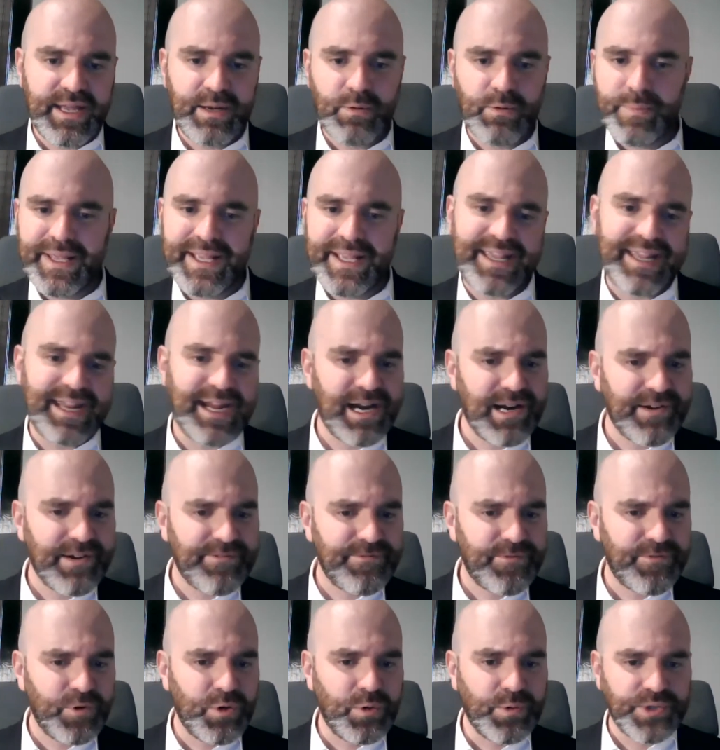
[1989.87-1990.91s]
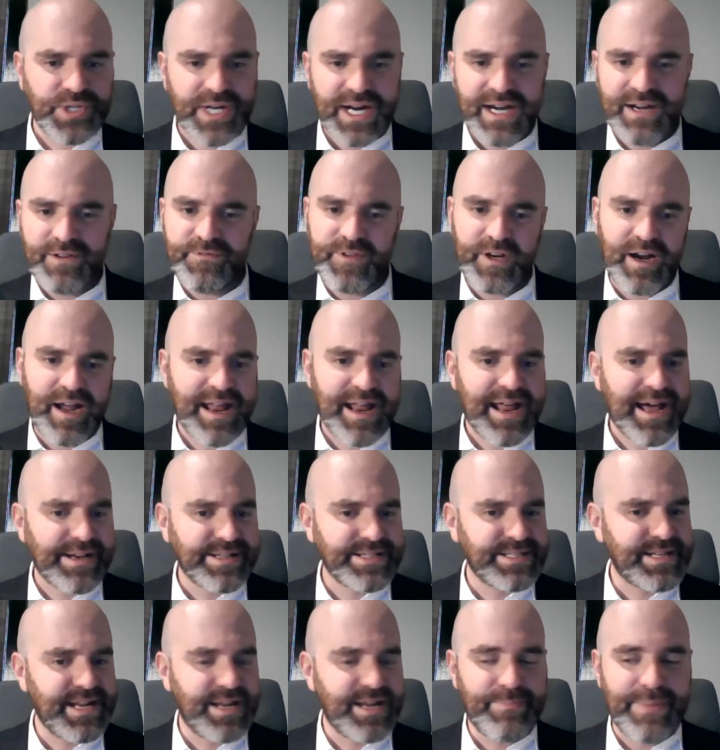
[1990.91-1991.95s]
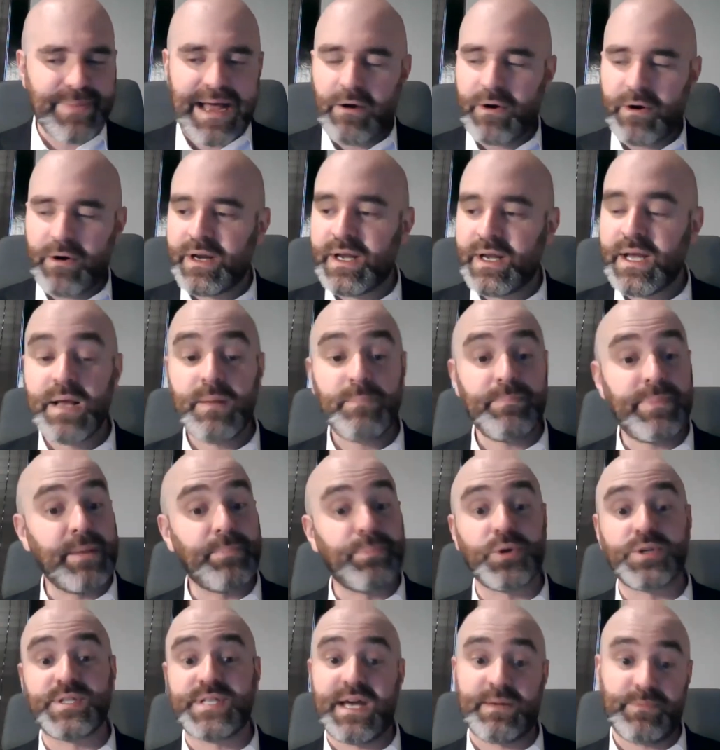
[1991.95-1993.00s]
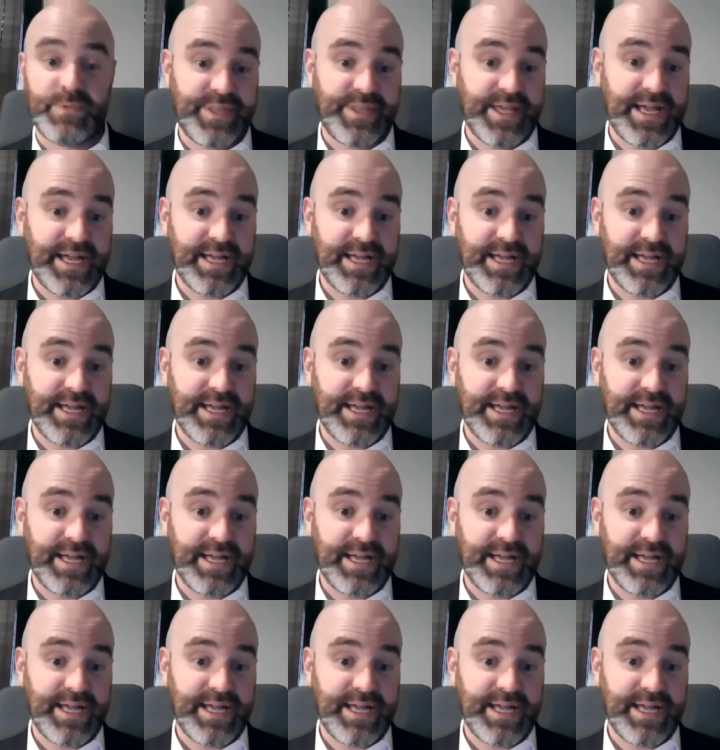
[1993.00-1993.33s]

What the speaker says: We're being careful. We're trying to figure out how to stay in power. People are done with that.